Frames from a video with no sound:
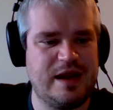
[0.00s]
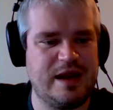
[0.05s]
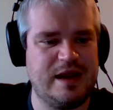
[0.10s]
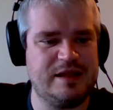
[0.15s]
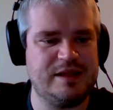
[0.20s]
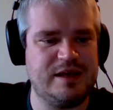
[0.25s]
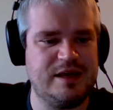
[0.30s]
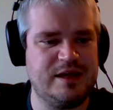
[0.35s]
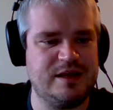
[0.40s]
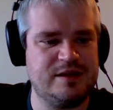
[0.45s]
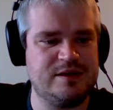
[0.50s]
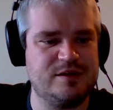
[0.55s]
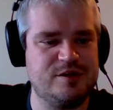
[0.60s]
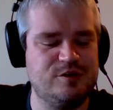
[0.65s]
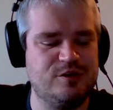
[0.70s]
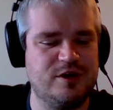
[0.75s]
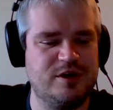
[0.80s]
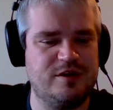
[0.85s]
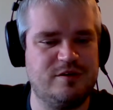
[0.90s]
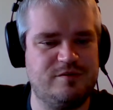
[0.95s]
And then
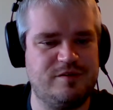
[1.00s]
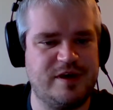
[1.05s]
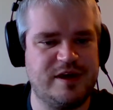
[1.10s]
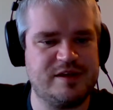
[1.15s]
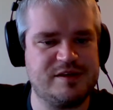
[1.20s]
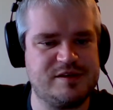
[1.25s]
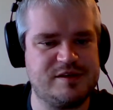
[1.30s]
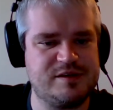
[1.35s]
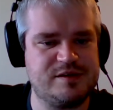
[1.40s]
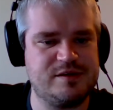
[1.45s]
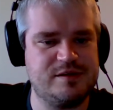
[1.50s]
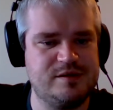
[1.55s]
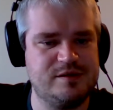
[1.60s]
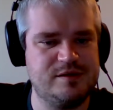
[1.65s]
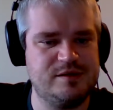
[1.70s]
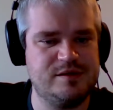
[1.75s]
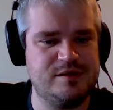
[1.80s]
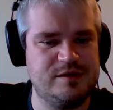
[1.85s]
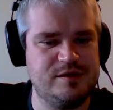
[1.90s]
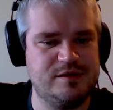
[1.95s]
you can advance
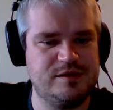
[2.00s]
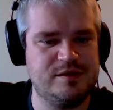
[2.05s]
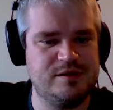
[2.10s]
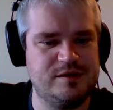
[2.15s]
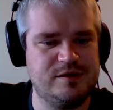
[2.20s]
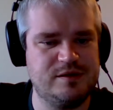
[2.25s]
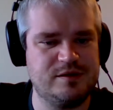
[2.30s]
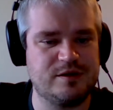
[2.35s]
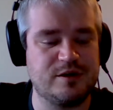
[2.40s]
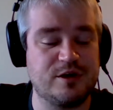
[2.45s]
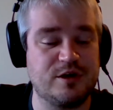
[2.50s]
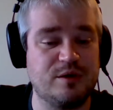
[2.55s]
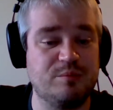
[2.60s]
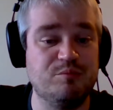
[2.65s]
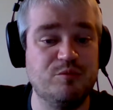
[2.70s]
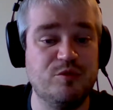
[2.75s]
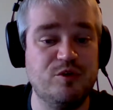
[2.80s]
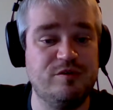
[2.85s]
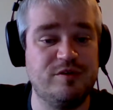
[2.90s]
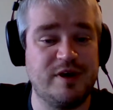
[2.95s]
or
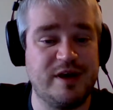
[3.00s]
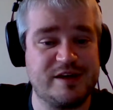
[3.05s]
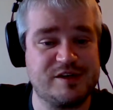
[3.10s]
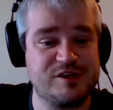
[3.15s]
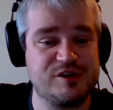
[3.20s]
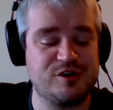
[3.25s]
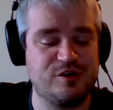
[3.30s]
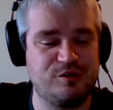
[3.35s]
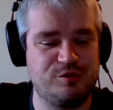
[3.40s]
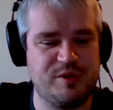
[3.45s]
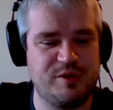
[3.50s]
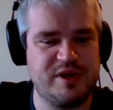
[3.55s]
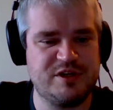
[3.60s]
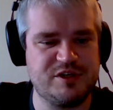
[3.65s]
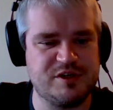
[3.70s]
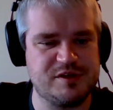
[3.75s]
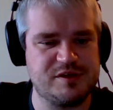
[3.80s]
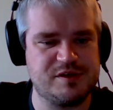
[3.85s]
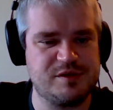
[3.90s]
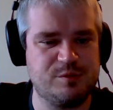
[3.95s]
move an extra 3
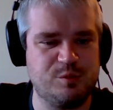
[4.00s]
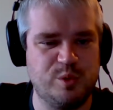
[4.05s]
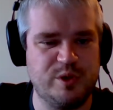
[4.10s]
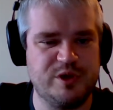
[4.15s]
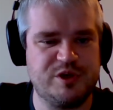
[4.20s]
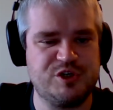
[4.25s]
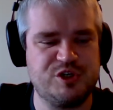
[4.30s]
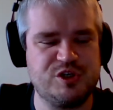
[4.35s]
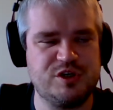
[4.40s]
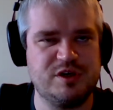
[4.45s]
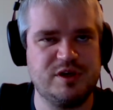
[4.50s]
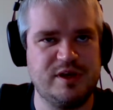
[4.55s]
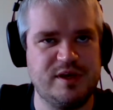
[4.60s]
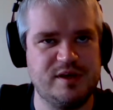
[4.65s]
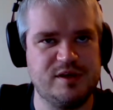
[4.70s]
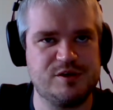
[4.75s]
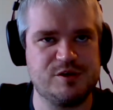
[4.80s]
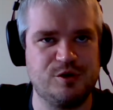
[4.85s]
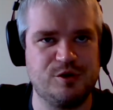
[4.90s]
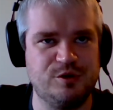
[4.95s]
inches, which
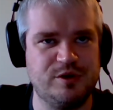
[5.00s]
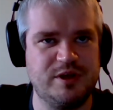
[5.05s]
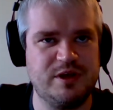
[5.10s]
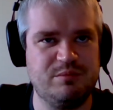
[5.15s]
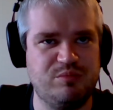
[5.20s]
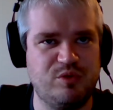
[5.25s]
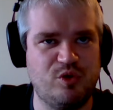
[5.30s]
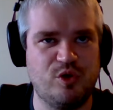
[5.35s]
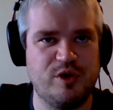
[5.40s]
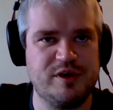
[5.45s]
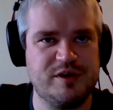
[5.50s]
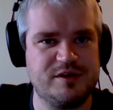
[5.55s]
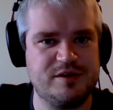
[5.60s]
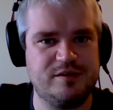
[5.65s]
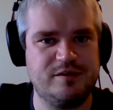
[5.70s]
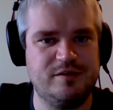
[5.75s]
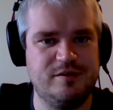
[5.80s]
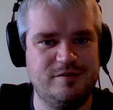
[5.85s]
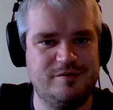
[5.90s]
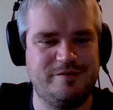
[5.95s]
is only
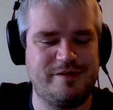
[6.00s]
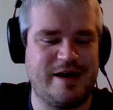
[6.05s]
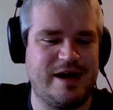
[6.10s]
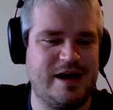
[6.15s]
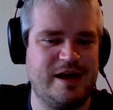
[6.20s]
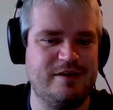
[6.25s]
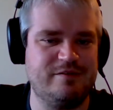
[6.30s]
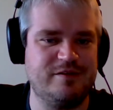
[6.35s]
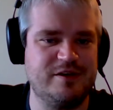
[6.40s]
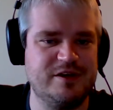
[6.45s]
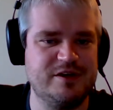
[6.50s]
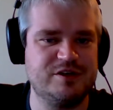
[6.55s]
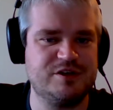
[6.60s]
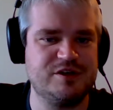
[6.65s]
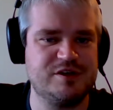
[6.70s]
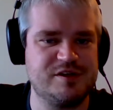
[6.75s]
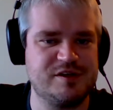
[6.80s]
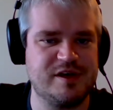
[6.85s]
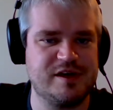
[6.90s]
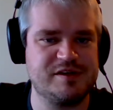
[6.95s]
0.5
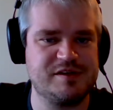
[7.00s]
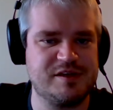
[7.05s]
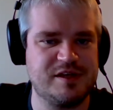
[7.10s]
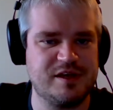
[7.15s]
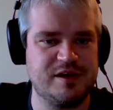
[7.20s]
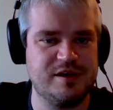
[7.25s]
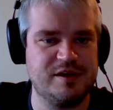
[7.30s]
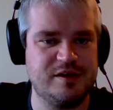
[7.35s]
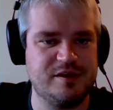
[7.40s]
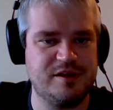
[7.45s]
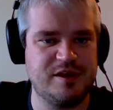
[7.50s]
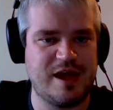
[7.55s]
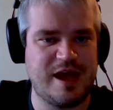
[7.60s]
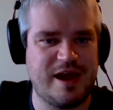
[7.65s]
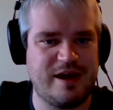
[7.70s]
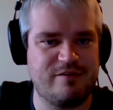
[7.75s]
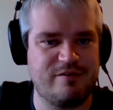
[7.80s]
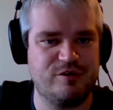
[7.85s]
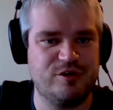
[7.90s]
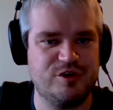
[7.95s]
inches less than
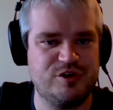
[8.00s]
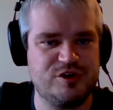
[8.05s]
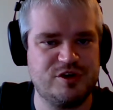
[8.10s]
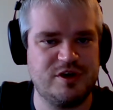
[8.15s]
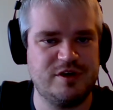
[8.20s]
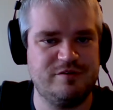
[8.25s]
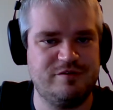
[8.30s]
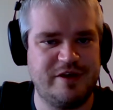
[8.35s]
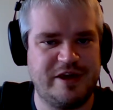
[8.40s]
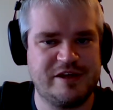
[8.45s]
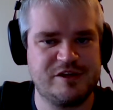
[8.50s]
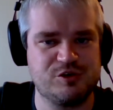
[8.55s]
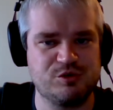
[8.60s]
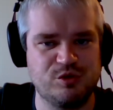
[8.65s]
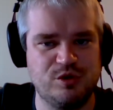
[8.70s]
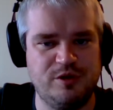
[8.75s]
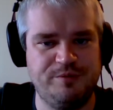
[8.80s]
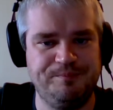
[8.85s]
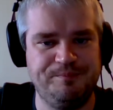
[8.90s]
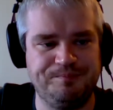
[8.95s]
the average advance
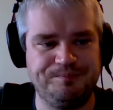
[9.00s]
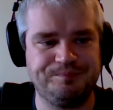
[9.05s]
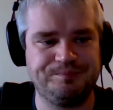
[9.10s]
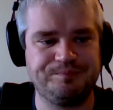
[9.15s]
roll.